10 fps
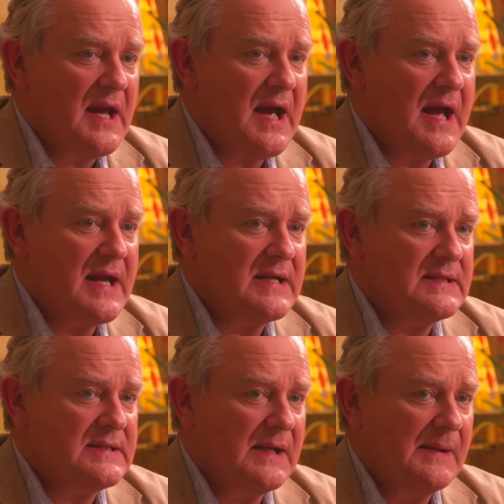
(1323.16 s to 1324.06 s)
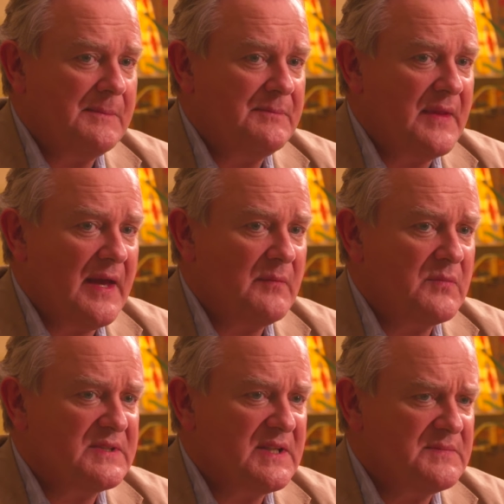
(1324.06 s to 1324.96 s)
and um, and
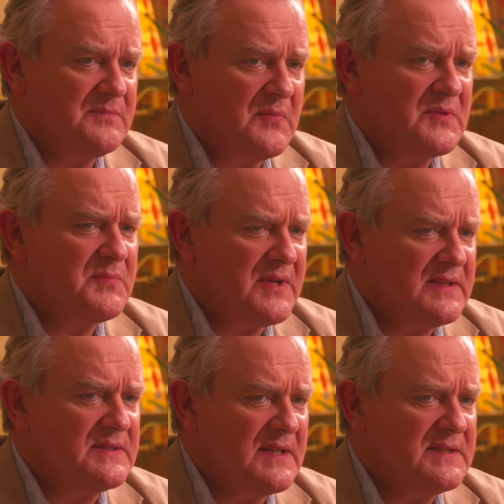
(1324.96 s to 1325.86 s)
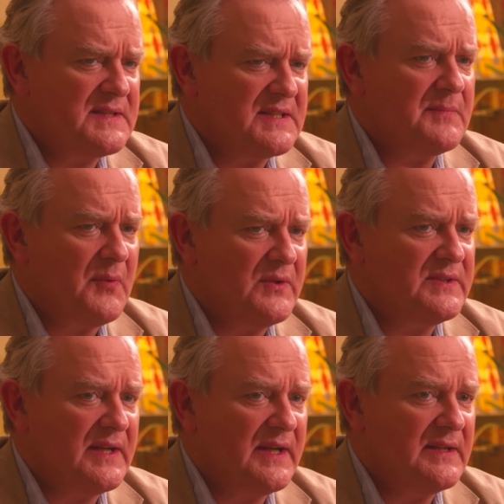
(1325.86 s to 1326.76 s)
was uh, was pretty dis
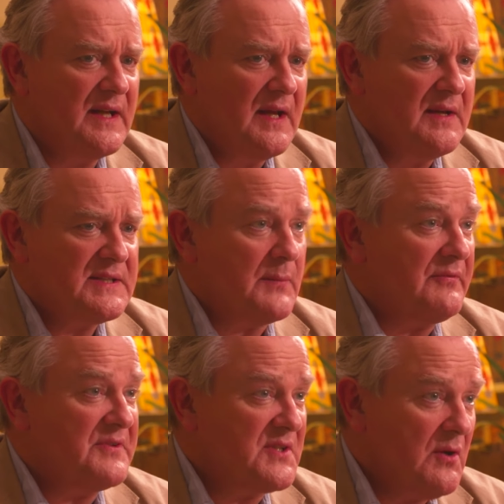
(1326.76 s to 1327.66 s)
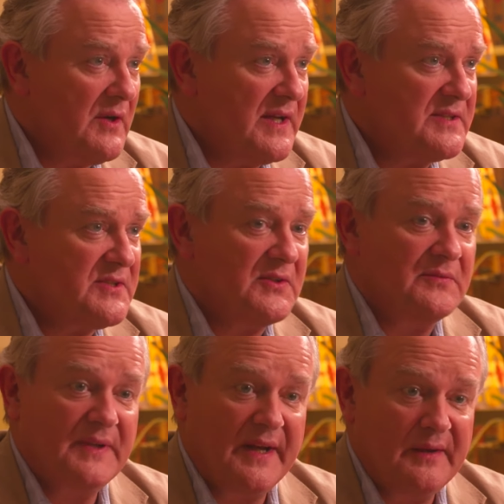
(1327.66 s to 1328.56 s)
disappointed in some of his colleagues who
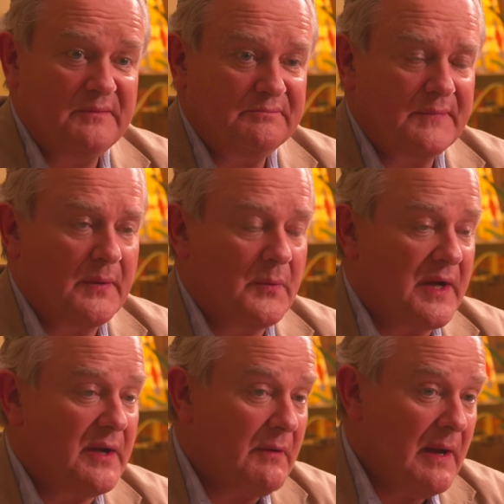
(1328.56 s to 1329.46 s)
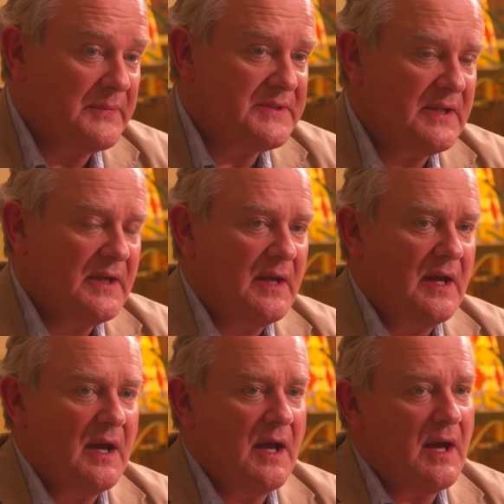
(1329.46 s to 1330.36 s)
you know were corrupt
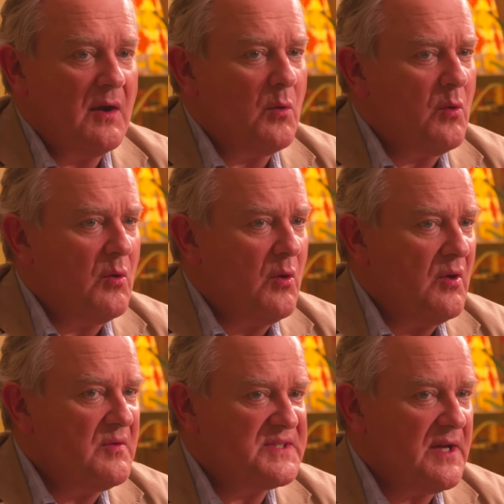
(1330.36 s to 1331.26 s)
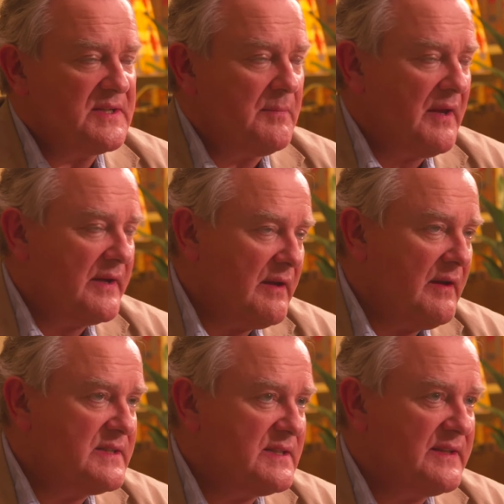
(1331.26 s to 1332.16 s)
uh, or turned a blind
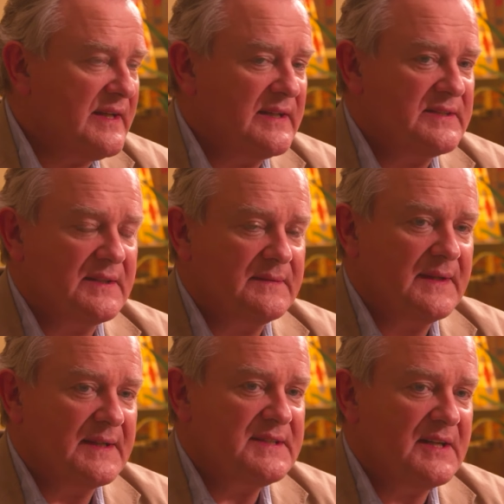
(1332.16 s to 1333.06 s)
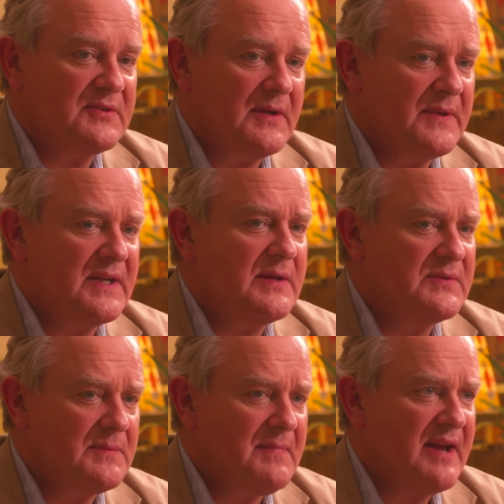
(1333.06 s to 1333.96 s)
eye to things and etc. But he
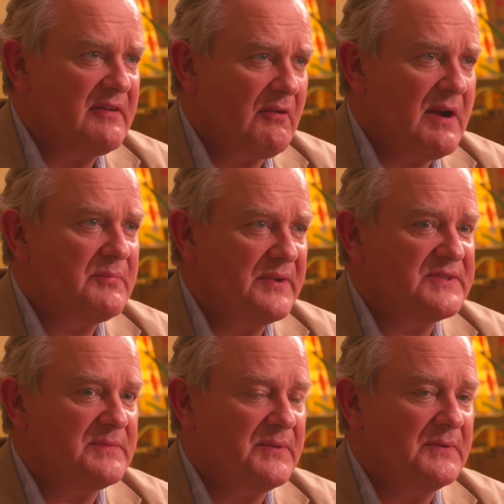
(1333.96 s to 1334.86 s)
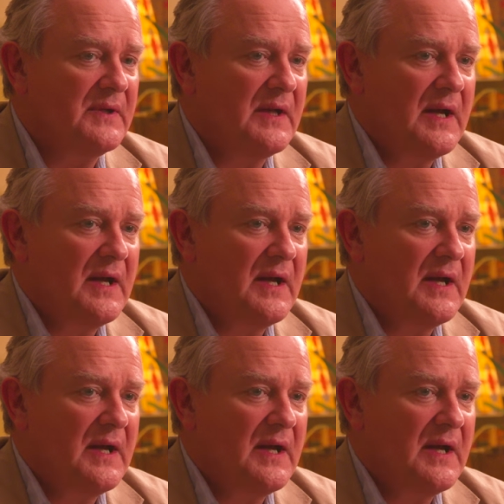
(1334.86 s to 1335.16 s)
was a man of great principle